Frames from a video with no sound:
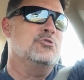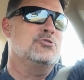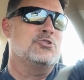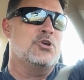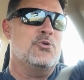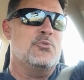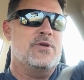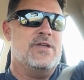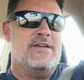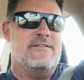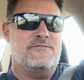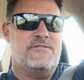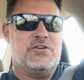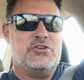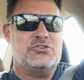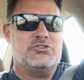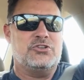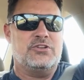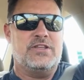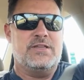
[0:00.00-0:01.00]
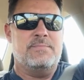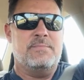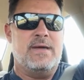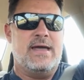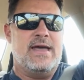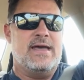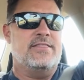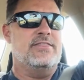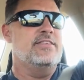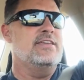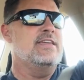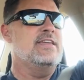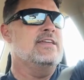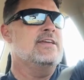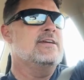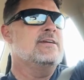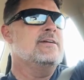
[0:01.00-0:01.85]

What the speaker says: So we officially met the